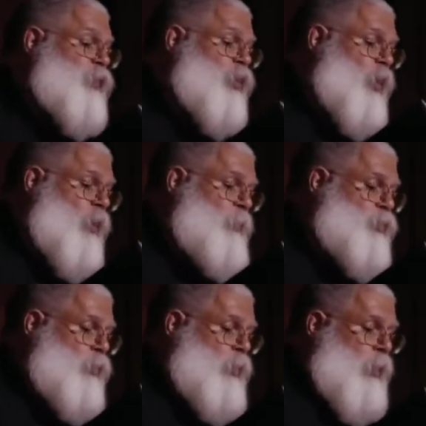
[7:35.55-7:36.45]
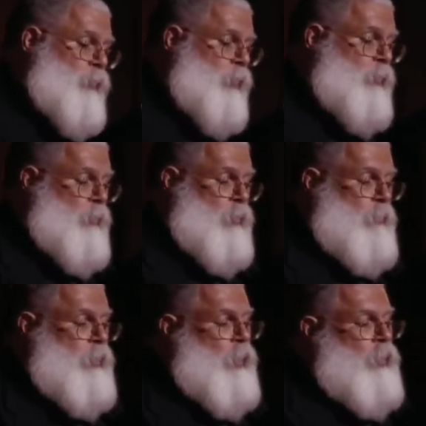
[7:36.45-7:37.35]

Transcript: the garbage along the curb,